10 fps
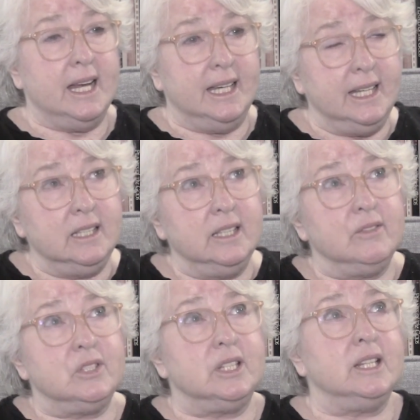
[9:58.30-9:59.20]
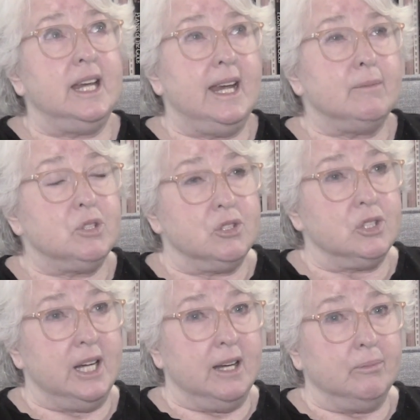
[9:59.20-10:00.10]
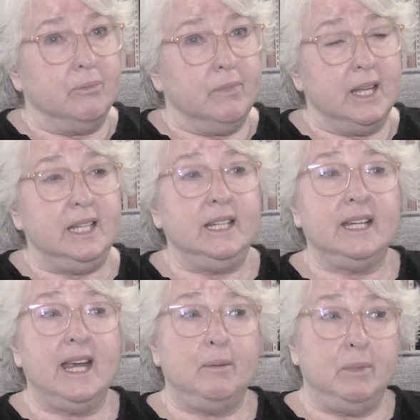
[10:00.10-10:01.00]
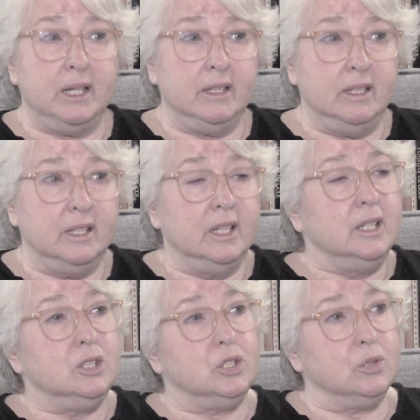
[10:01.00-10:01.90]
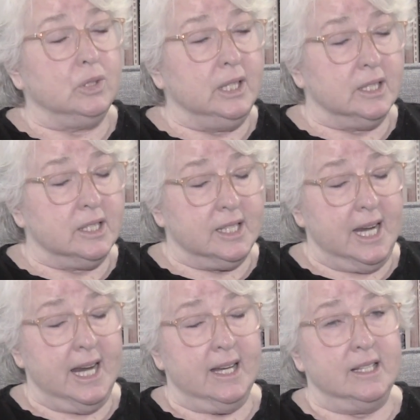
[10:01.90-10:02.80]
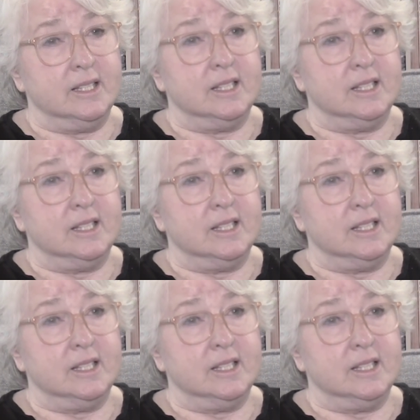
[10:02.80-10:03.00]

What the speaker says: And he lives in Amsterdam, and he came in, Julius Tan is